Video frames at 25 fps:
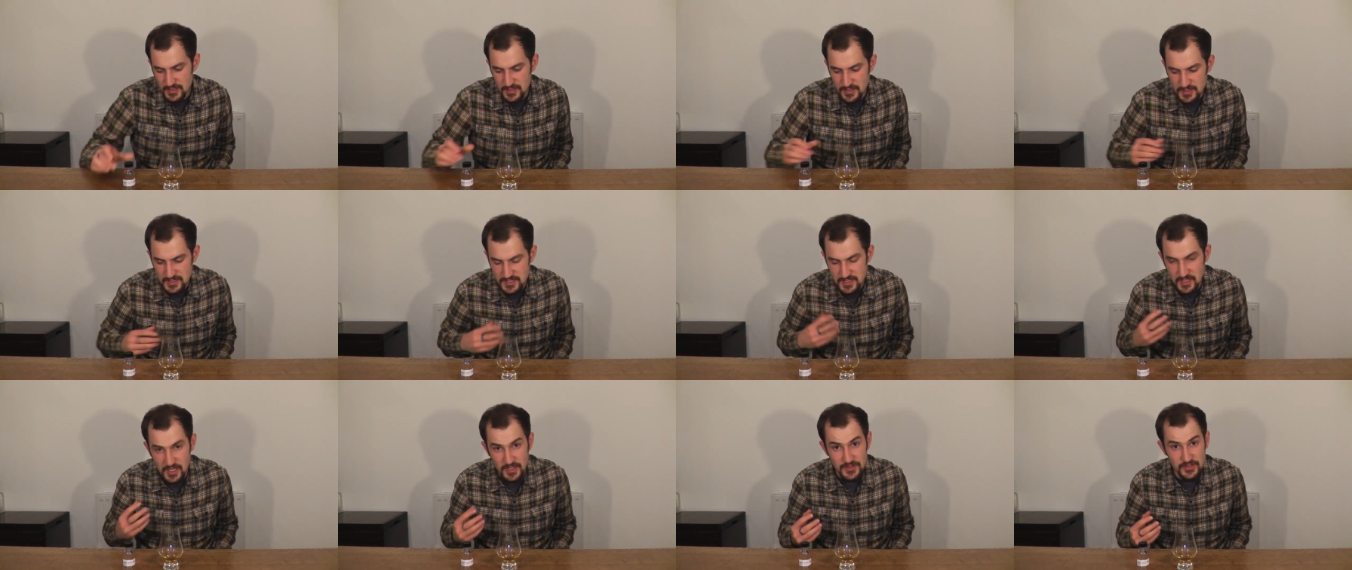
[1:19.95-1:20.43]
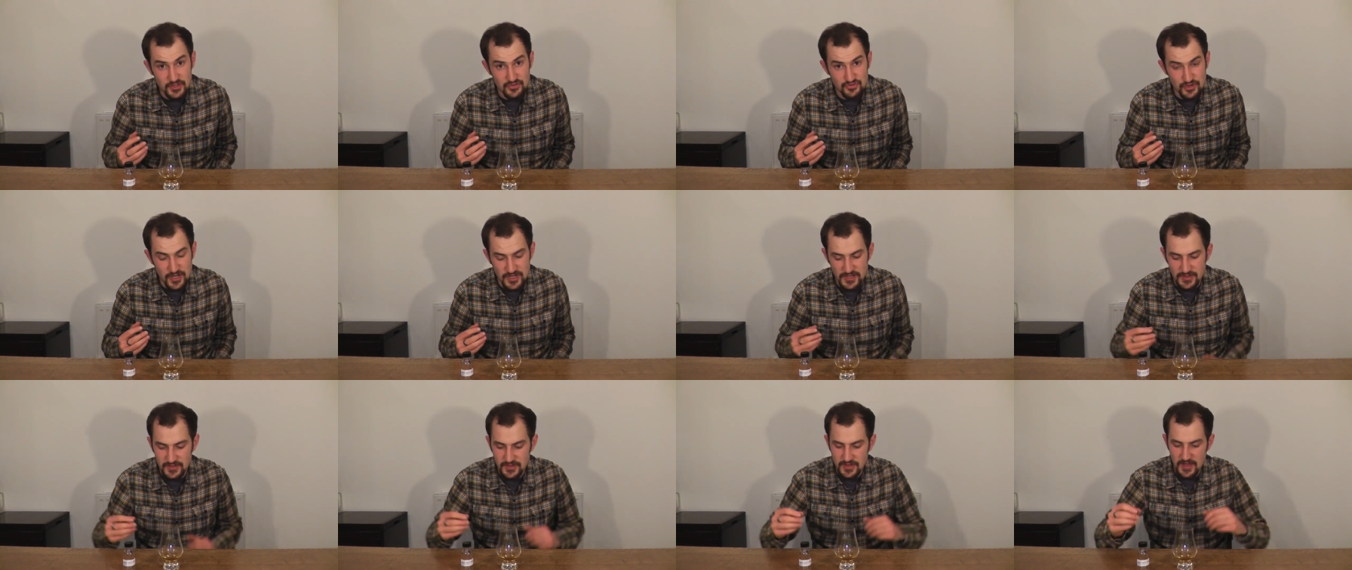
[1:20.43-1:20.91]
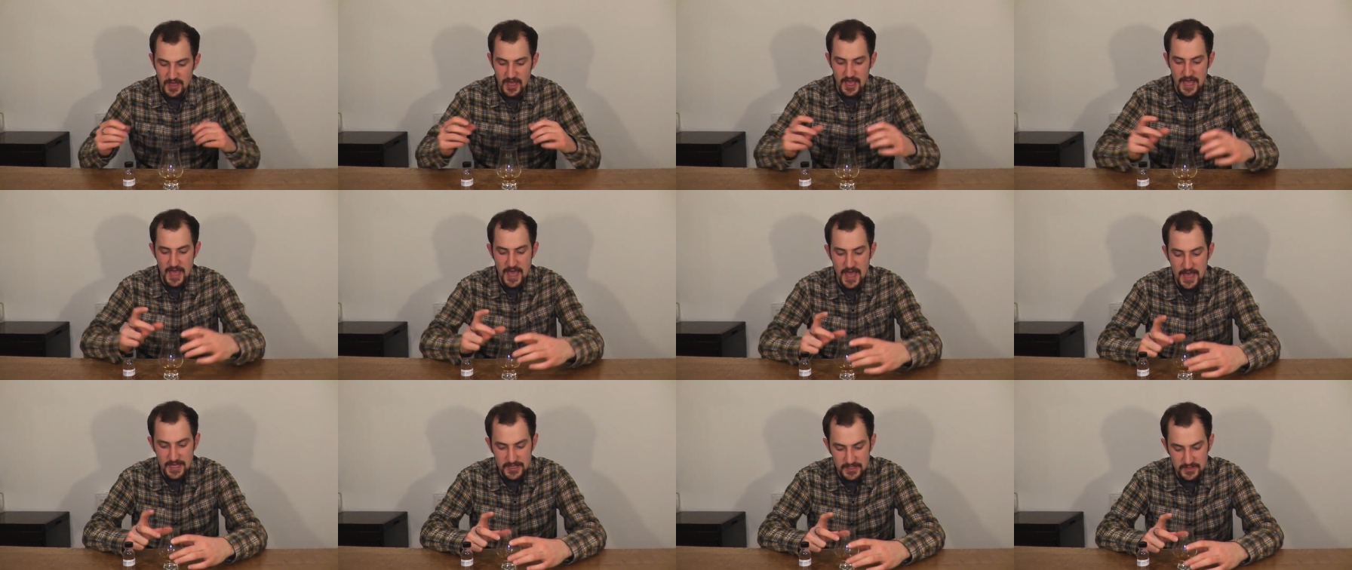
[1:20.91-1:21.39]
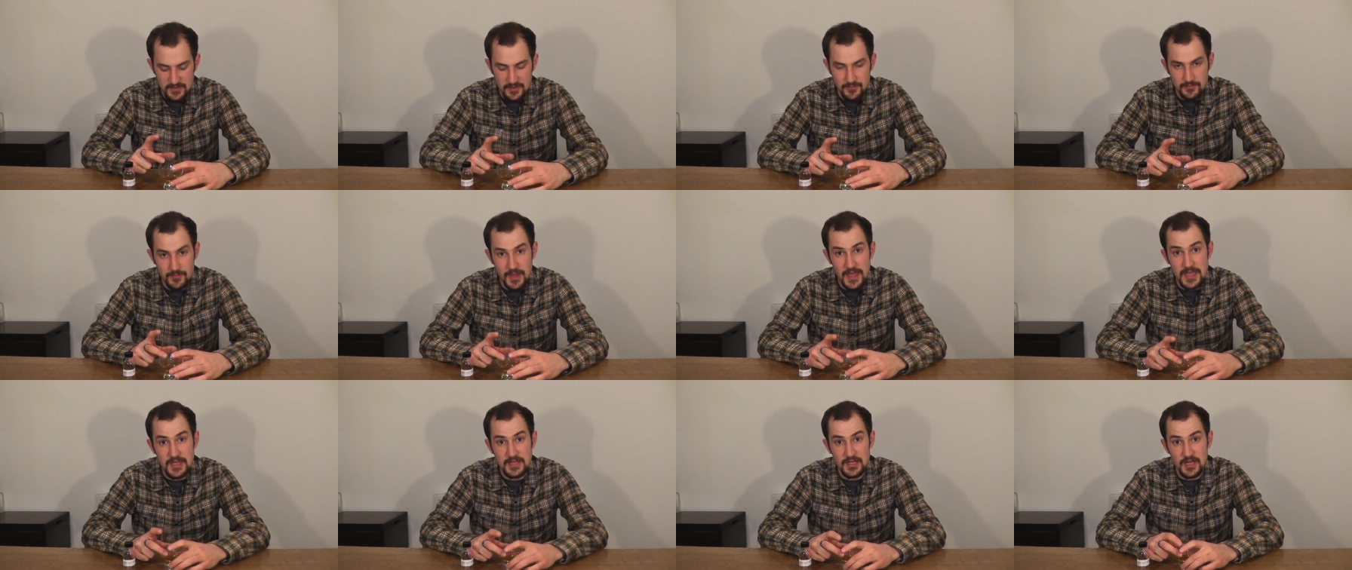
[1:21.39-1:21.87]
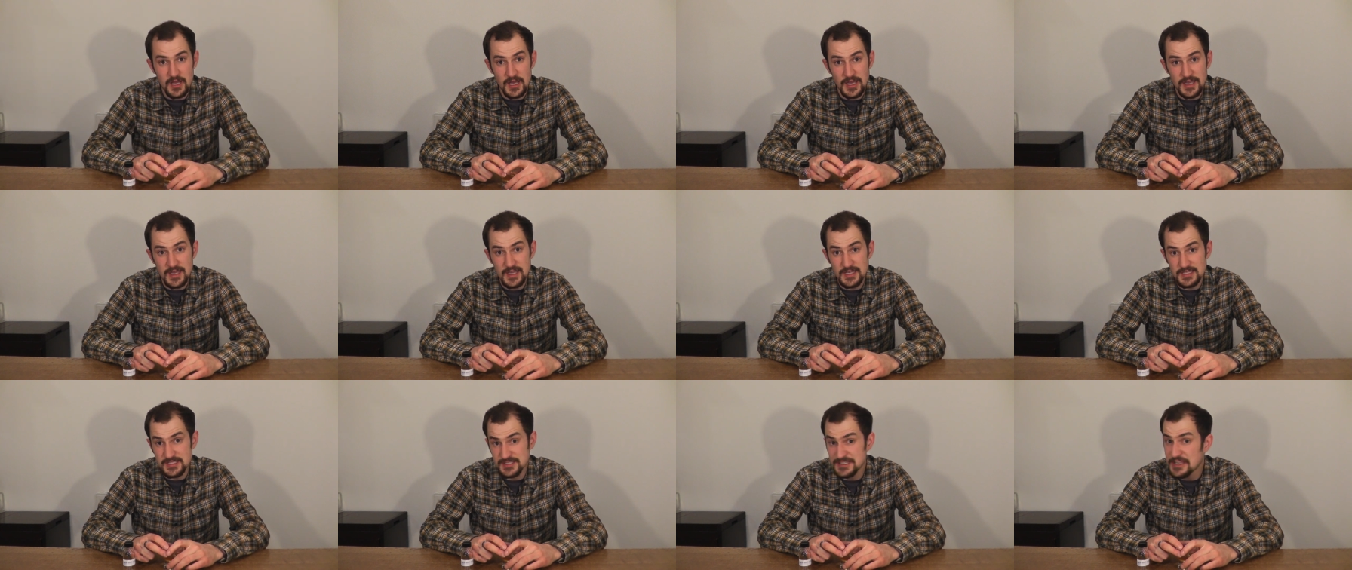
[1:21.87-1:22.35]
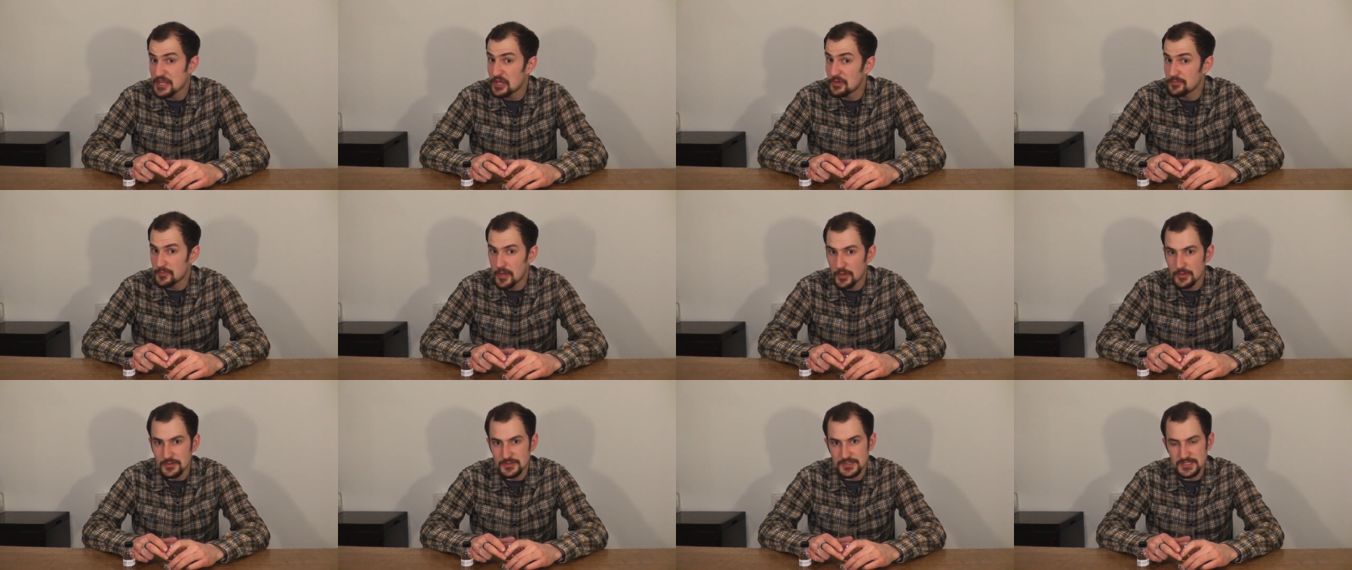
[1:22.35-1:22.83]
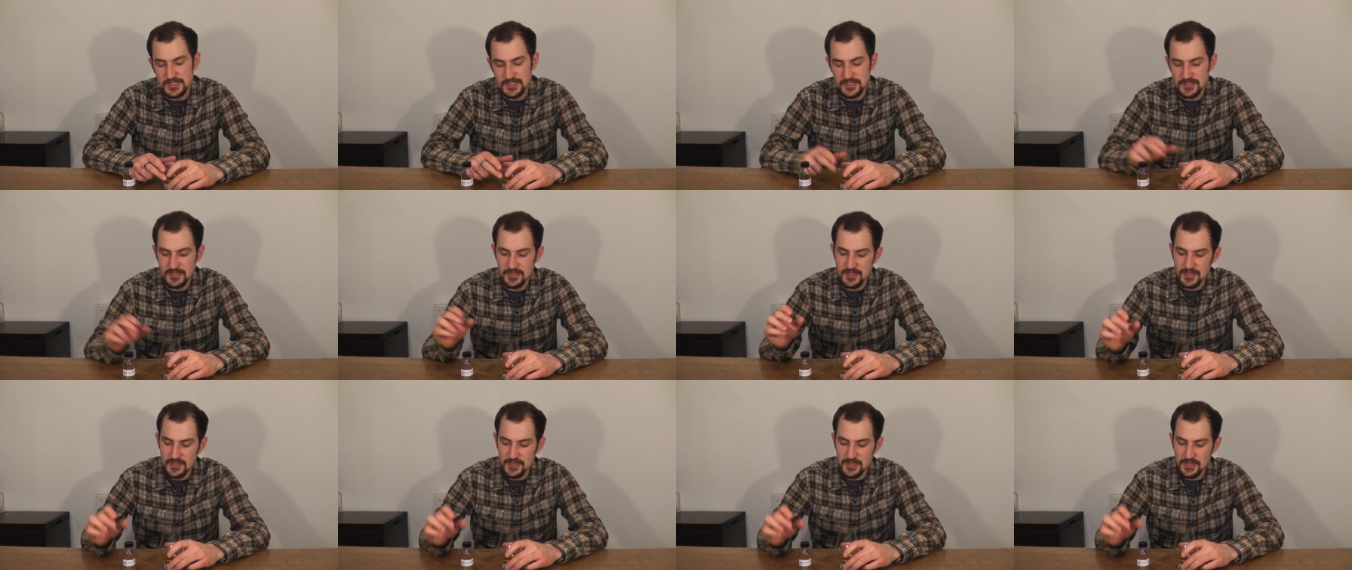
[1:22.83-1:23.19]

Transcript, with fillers: started the trend and made a single malt.